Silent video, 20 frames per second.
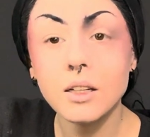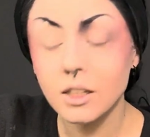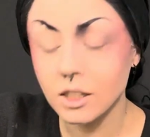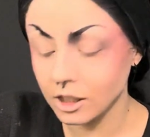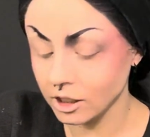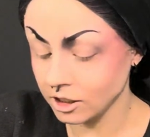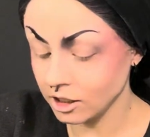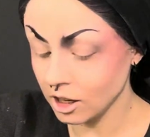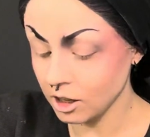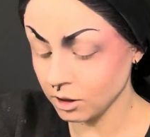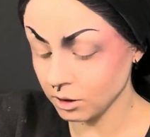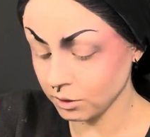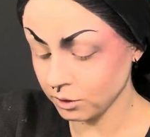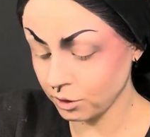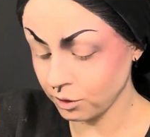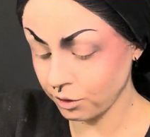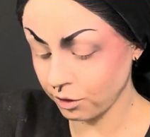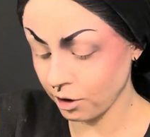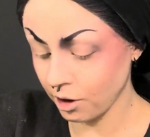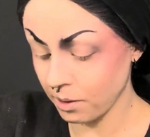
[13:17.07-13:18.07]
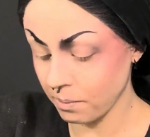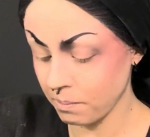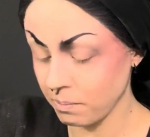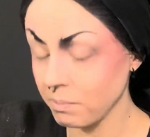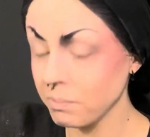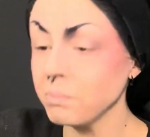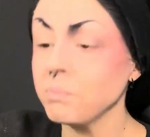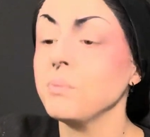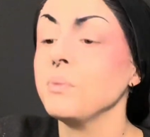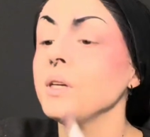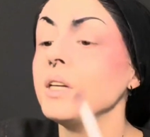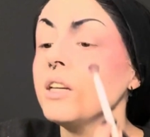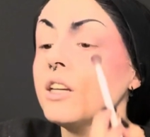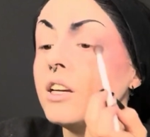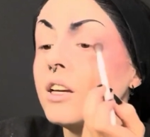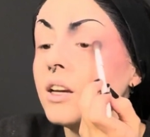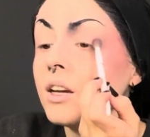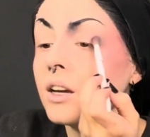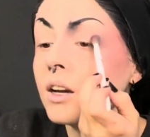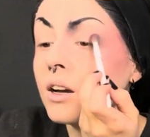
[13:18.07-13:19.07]
It delved from
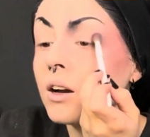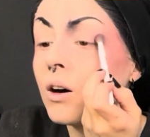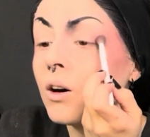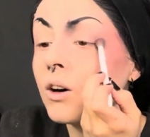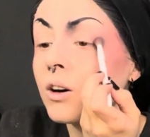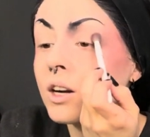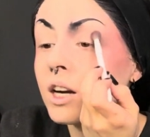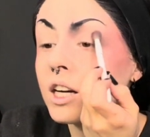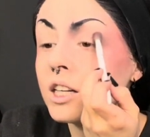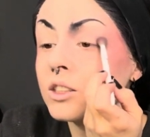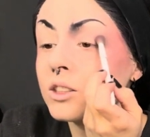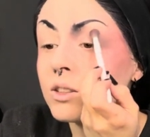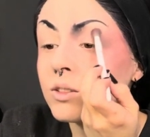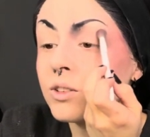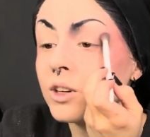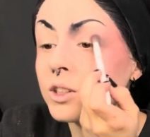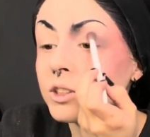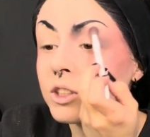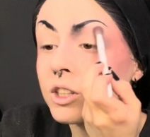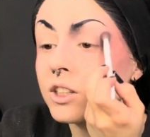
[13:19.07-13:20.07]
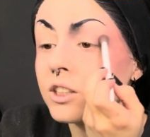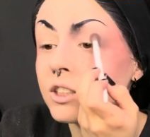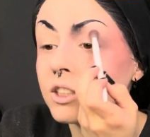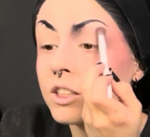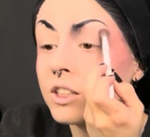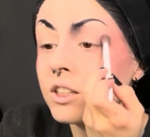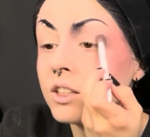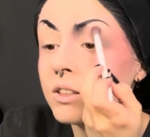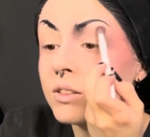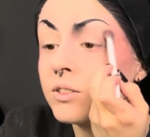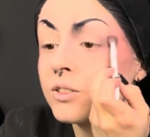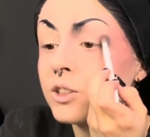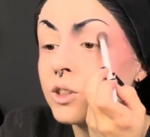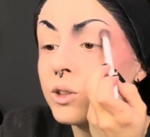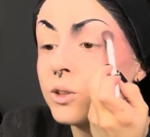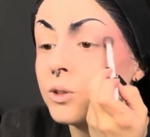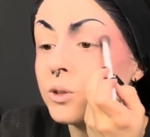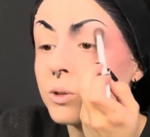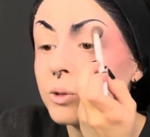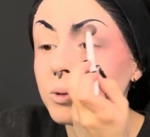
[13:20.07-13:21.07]
being all kinds of alternative
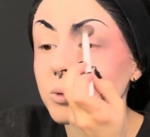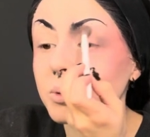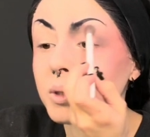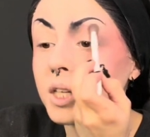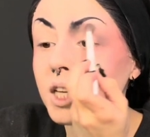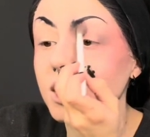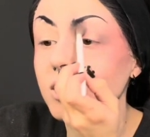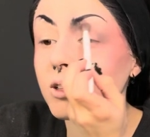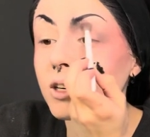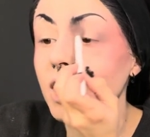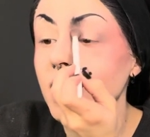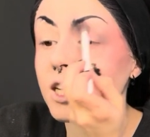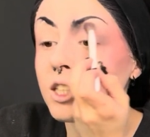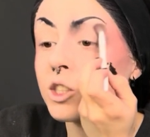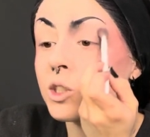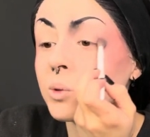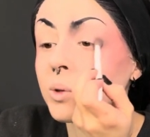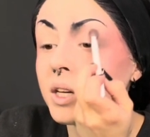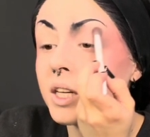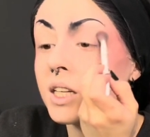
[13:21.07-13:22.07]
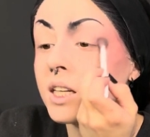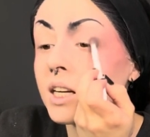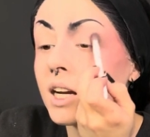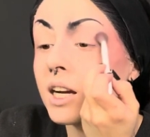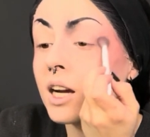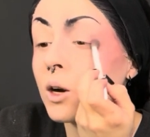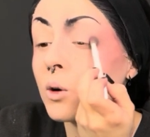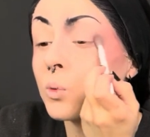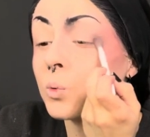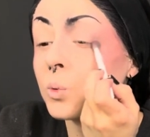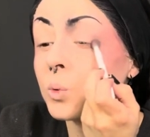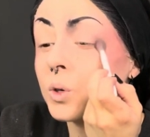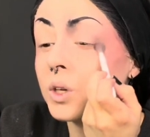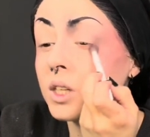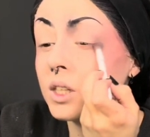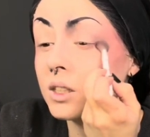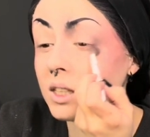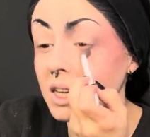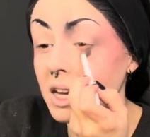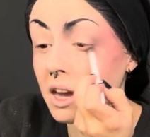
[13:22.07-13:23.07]
to, when I graduated, I got
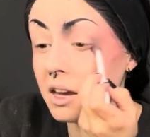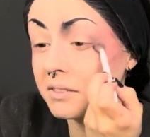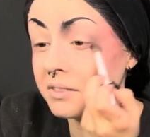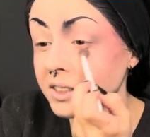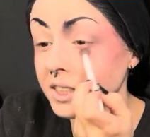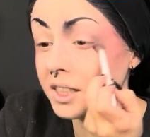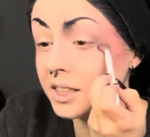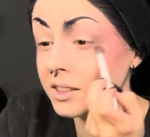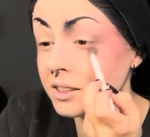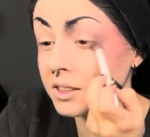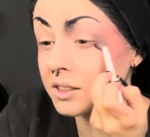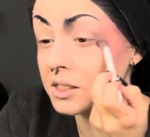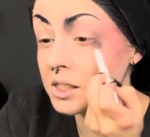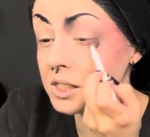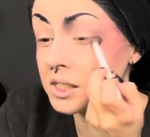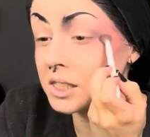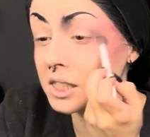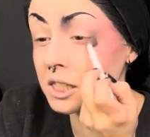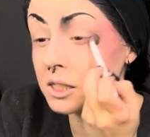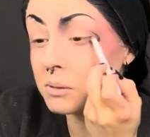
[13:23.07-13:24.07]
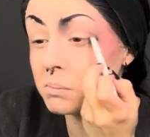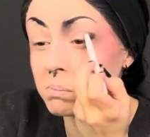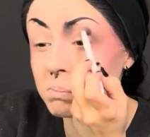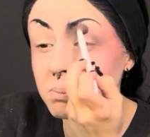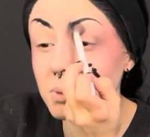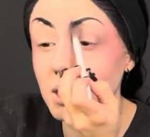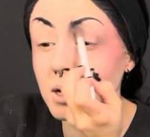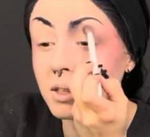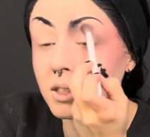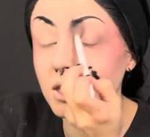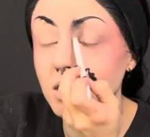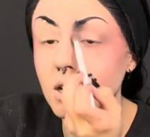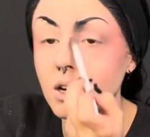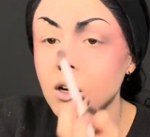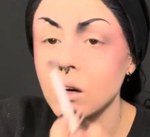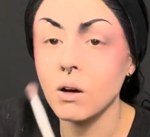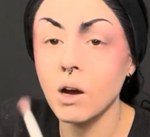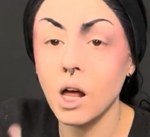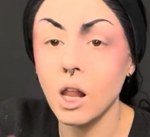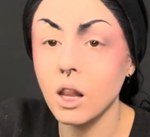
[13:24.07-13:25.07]
really heavy into steampunk.
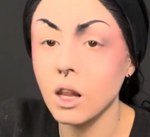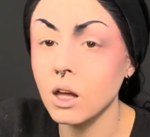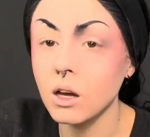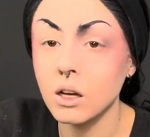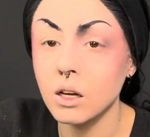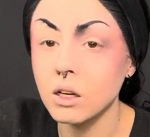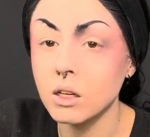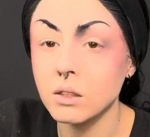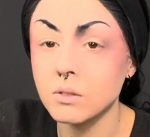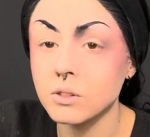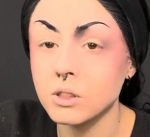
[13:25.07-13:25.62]
Oh, I love